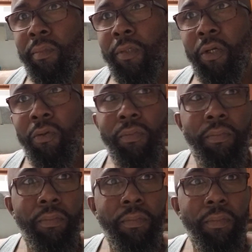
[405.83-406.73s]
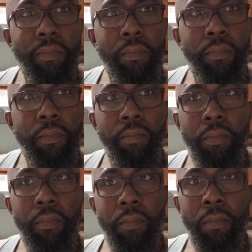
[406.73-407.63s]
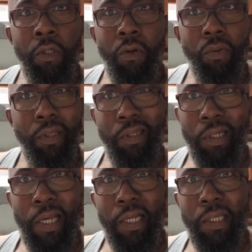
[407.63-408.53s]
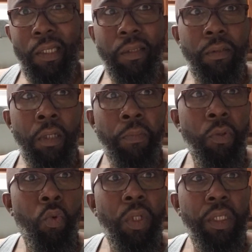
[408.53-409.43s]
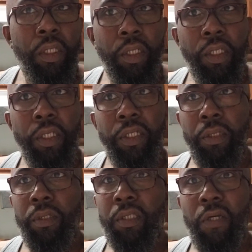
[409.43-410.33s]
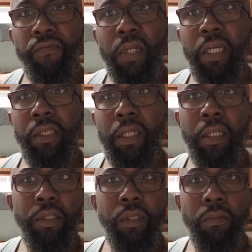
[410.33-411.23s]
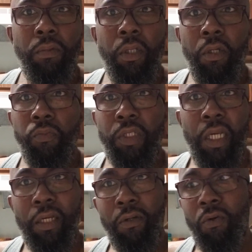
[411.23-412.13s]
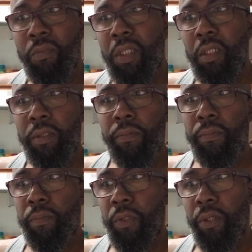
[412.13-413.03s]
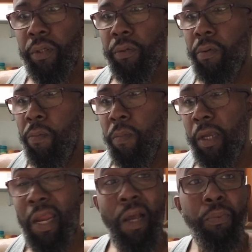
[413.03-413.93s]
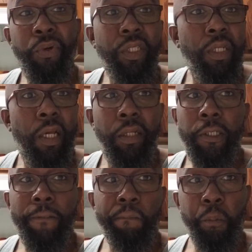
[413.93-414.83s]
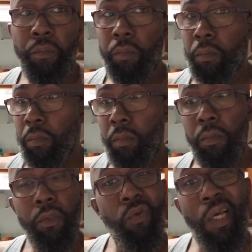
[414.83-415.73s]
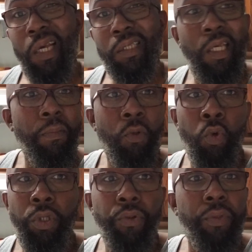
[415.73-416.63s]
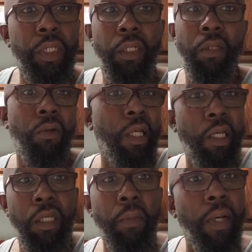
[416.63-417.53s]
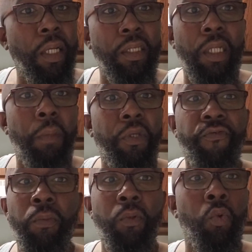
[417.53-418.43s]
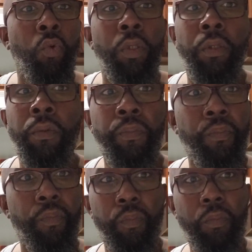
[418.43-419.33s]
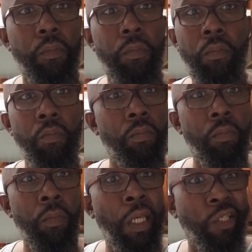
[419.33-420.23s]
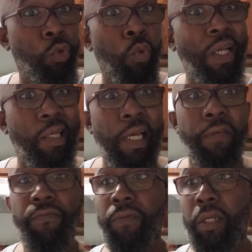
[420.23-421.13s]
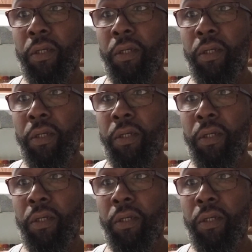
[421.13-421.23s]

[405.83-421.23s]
you know, glad that I'm doing good and stuff like that, you know, checking on me, and, you know, and I appreciate it. You guys keep doing your thing. Don't let anybody stop you from doing, enjoying life, you